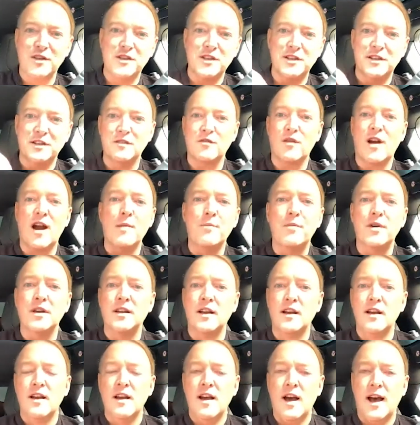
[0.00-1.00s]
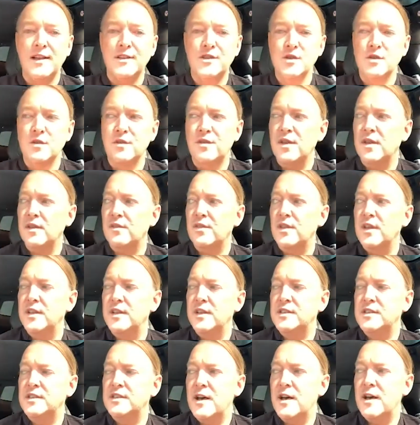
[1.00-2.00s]
reach in and grab. But I do think
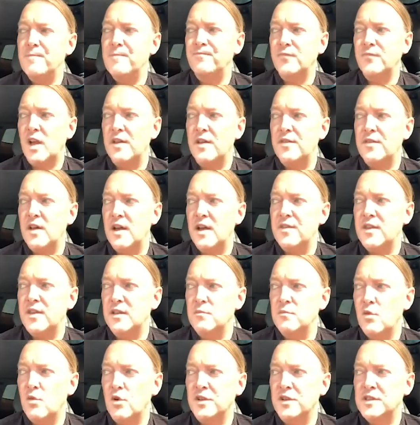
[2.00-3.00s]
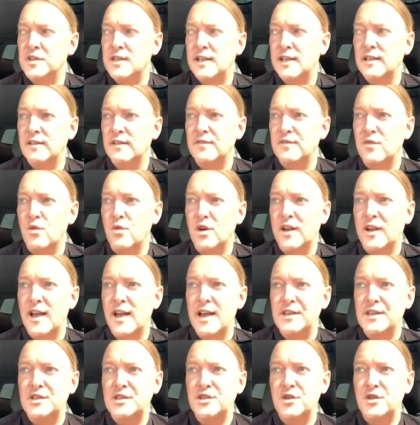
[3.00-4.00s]
that I think Morgan Stanley
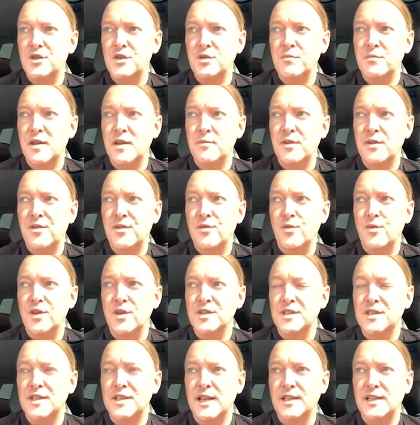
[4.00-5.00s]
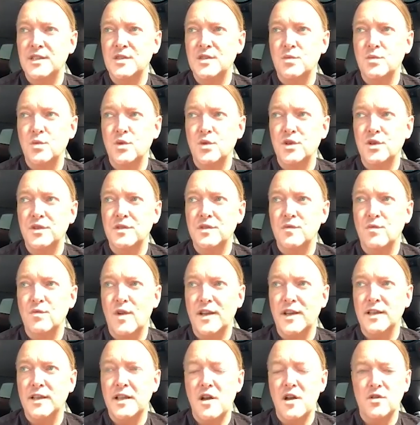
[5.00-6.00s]
forecast 2, maybe 3 states would
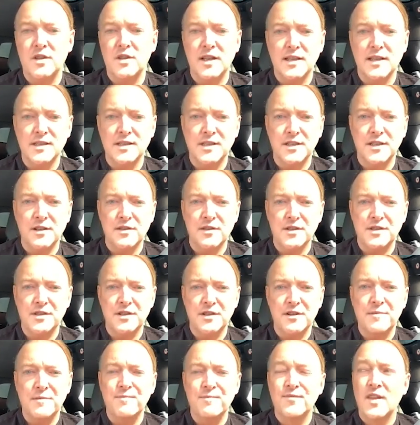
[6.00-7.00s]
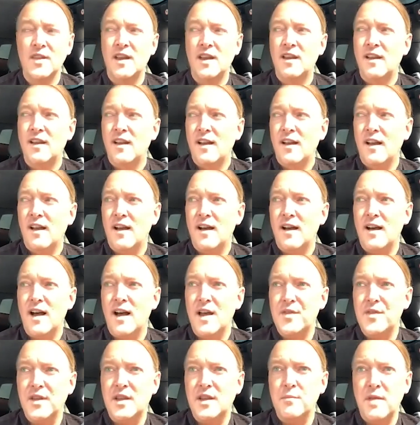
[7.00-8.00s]
regulate online casino this year.
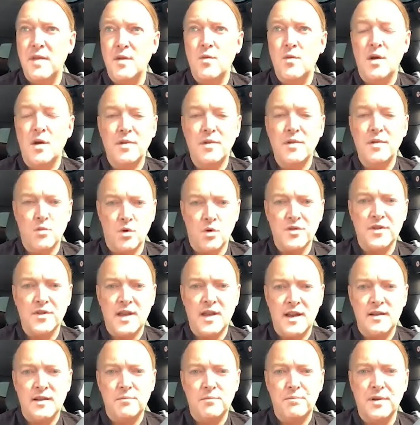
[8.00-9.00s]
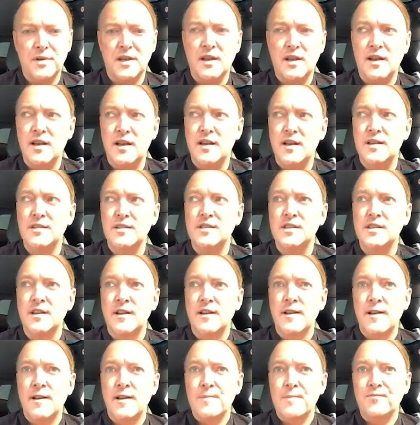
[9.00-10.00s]
I think it may well be more than that, because
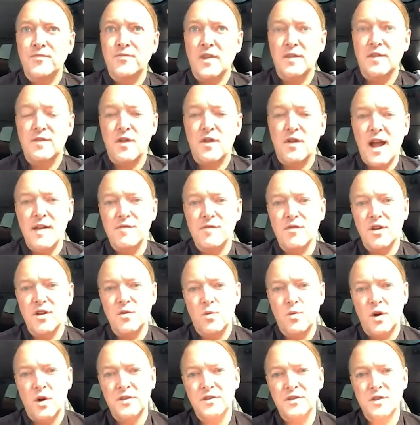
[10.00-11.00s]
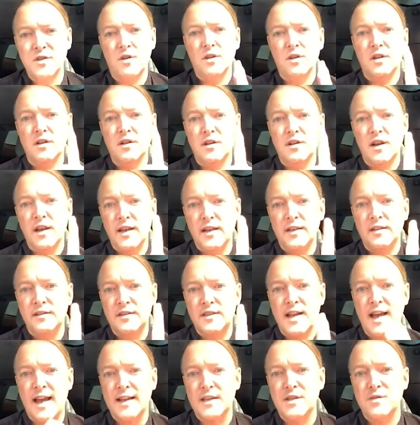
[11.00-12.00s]
for every $1 in
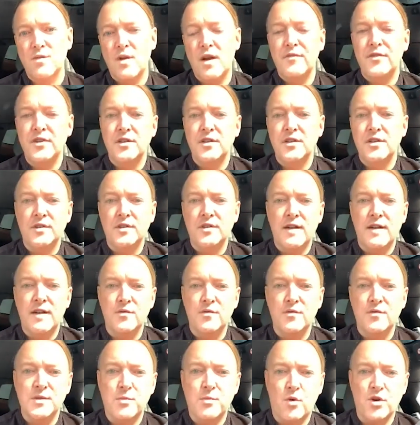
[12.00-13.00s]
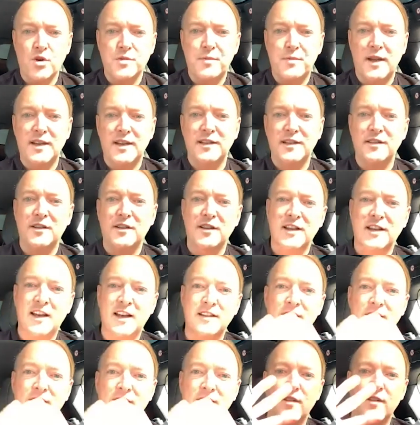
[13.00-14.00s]
tax revenue you get from sports betting, you're going to
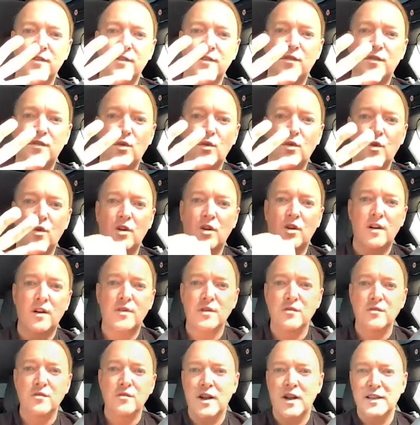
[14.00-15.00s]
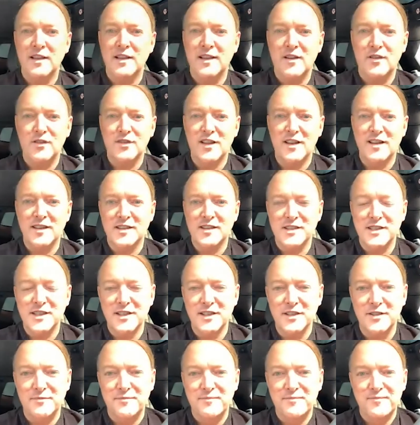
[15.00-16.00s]
get another 4 if you regulate online
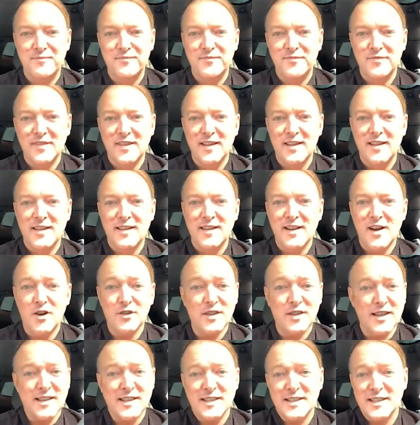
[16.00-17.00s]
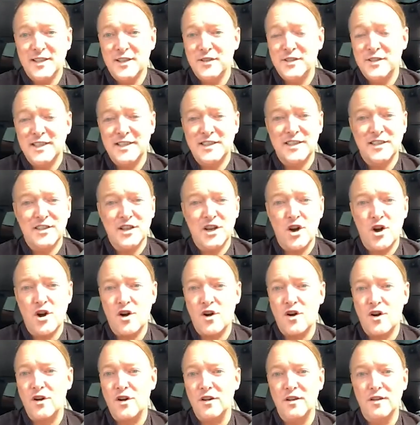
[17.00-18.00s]
casino. Online casino sits at the
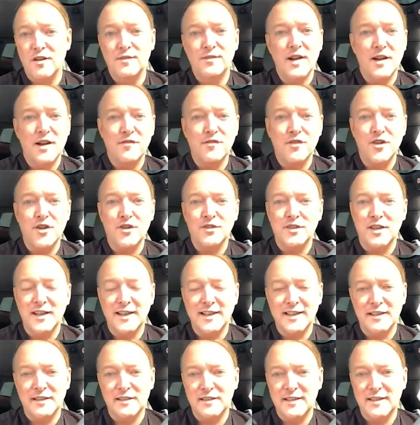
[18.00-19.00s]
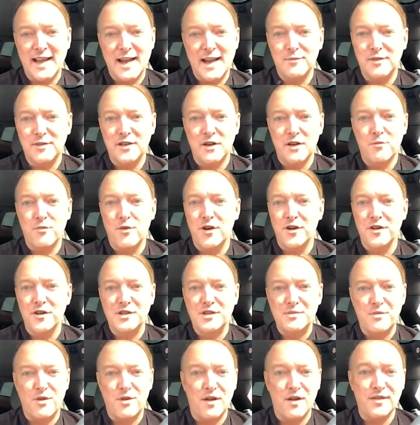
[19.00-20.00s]
heart of every online gambling
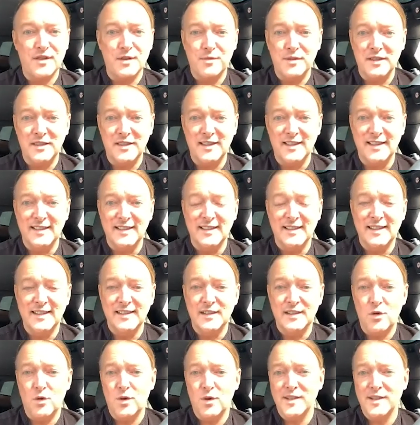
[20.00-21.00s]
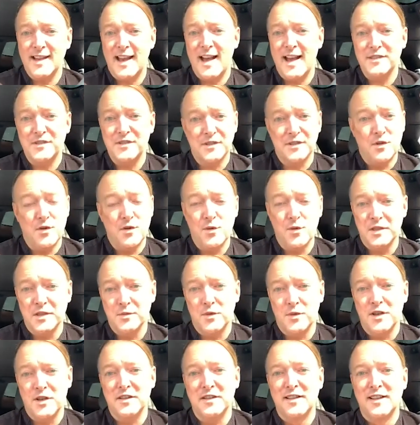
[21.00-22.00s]
operator's profitability. It always has and always
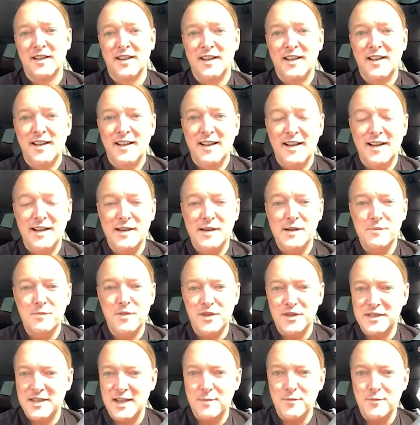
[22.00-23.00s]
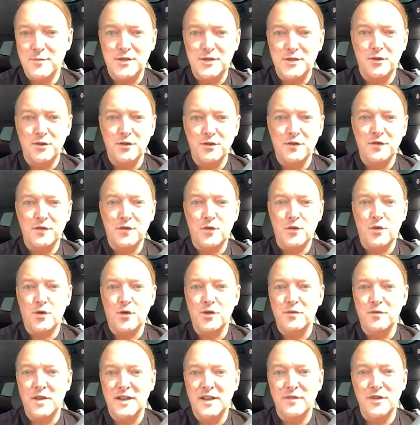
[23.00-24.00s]
will. But the same is true
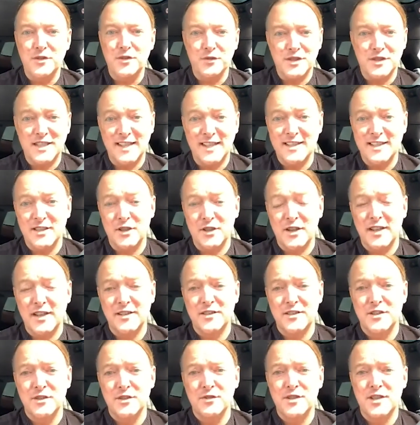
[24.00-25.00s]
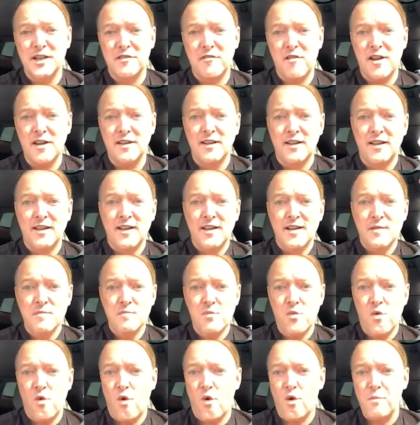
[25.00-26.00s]
for individual states looking to generate
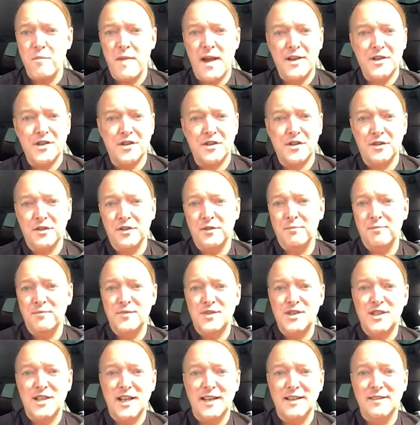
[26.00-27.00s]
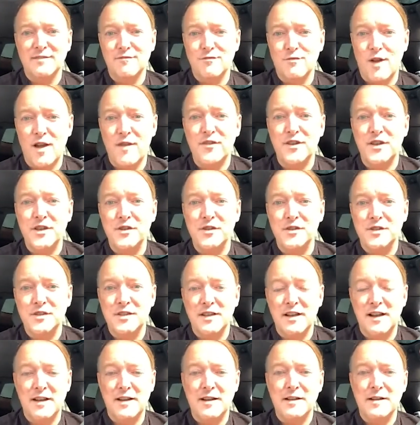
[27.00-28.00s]
more magical state
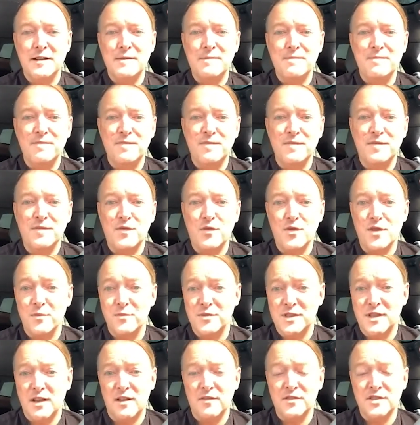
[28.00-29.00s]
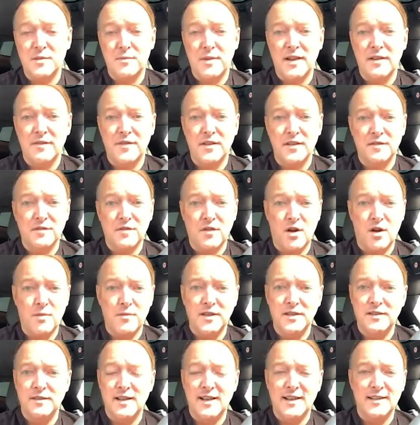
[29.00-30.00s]
revenues for themselves to benefit from.
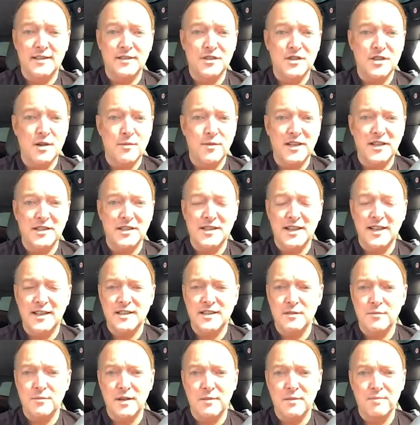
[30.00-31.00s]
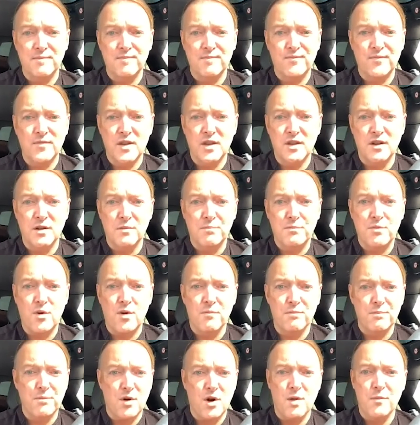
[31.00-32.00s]
And so many states have been,
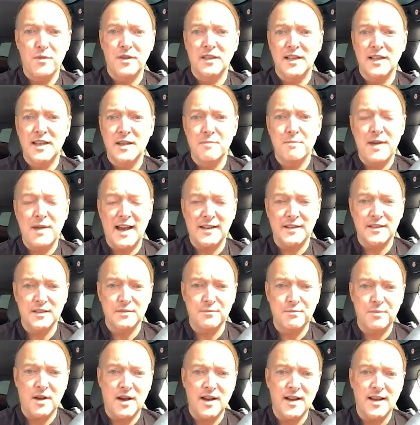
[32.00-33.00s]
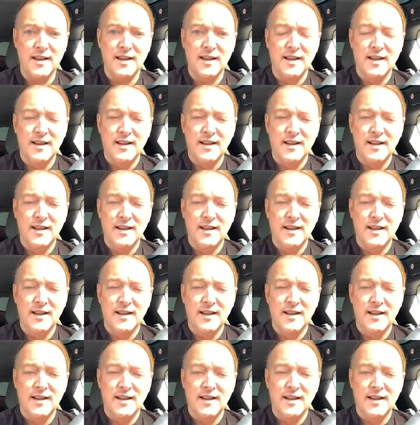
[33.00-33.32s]
permanently impacted by